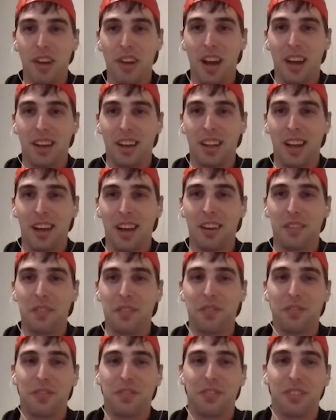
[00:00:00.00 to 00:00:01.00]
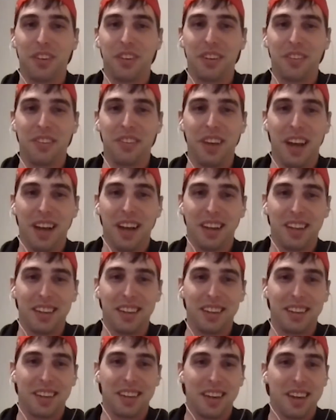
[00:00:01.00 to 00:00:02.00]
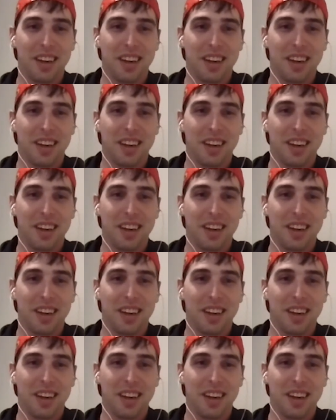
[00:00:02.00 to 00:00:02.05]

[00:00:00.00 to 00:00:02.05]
had a lot of we had